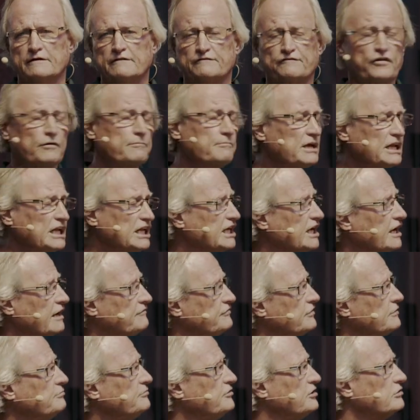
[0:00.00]
For many of
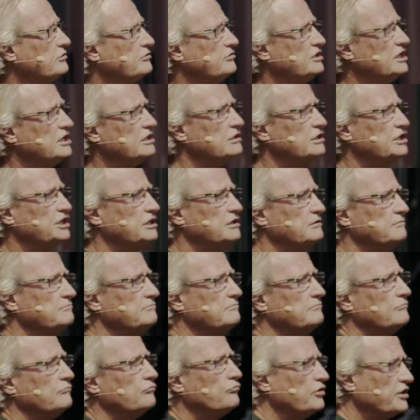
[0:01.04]
them, they're dealing
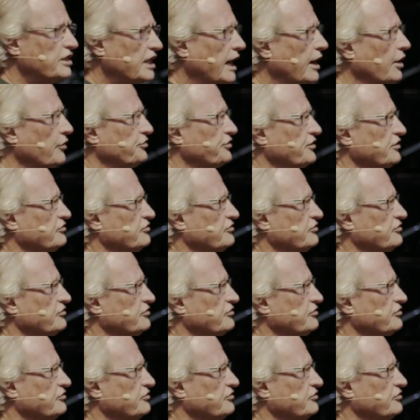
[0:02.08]
with health